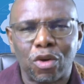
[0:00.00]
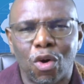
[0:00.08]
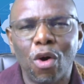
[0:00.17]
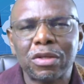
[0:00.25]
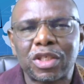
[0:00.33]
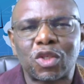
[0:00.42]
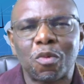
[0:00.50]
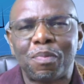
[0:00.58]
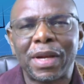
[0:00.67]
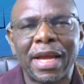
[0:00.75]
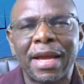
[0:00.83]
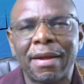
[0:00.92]
goes to
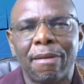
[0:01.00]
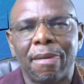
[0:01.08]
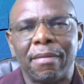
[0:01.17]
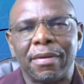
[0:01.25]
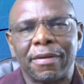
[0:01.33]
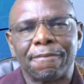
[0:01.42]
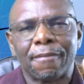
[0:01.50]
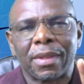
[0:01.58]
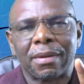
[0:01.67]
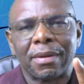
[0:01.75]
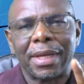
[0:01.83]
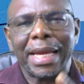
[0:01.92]
play
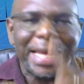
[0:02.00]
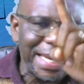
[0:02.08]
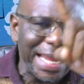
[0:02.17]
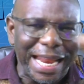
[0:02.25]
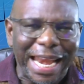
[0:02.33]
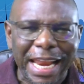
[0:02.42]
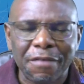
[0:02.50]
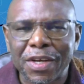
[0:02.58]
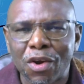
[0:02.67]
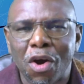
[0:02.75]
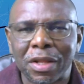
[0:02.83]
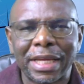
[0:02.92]
in
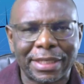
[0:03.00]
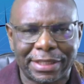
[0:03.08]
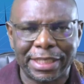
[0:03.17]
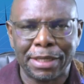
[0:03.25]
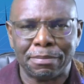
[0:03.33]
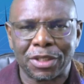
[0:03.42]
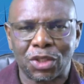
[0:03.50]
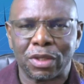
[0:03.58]
11 other teams.